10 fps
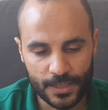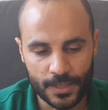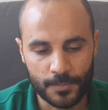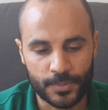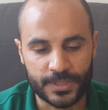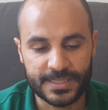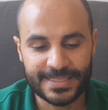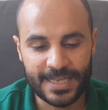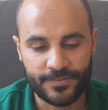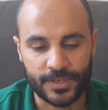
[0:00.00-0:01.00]
Number
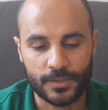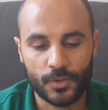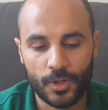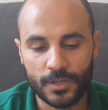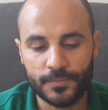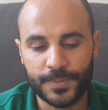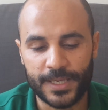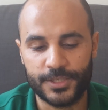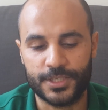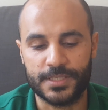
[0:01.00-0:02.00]
7, called
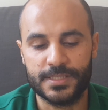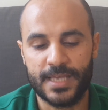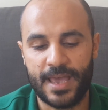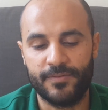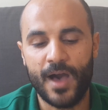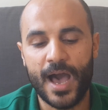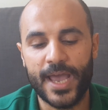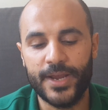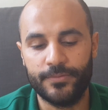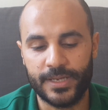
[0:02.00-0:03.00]
patients have
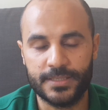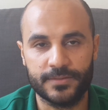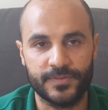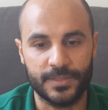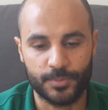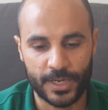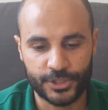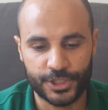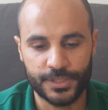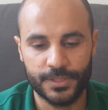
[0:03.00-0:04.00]
higher rates of
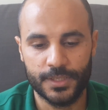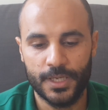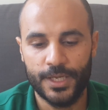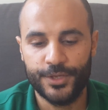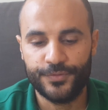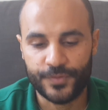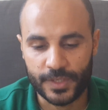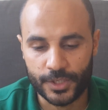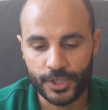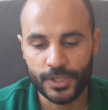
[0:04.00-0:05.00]
depression,
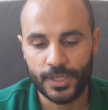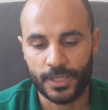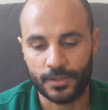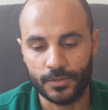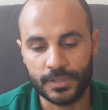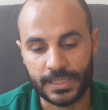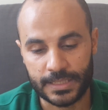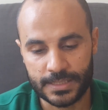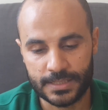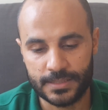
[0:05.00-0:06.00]
fear, and
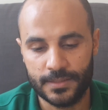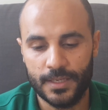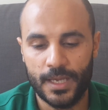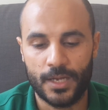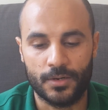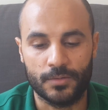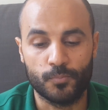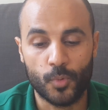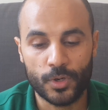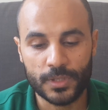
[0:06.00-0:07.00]
loneliness, and
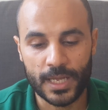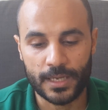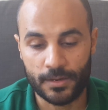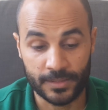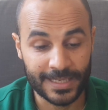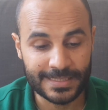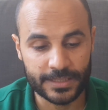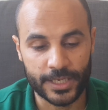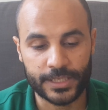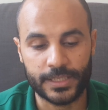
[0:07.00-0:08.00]
are less
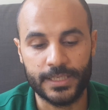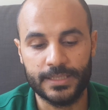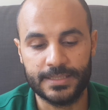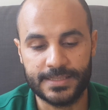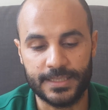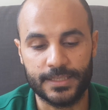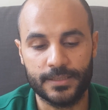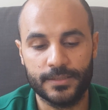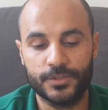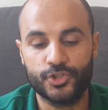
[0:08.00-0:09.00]
likely to seek
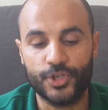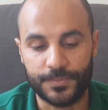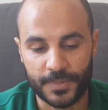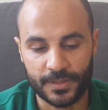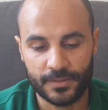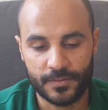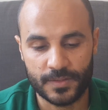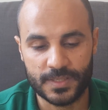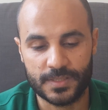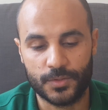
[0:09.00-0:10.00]
treatment.
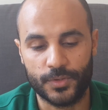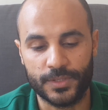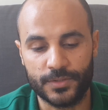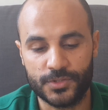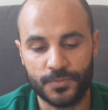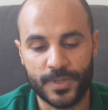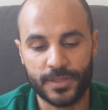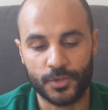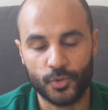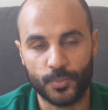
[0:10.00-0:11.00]
This is according to Sumanth
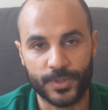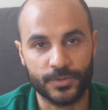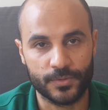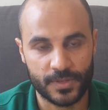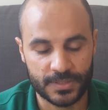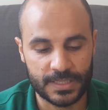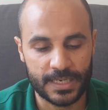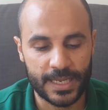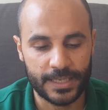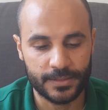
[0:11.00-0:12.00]
and Cooper in 2008.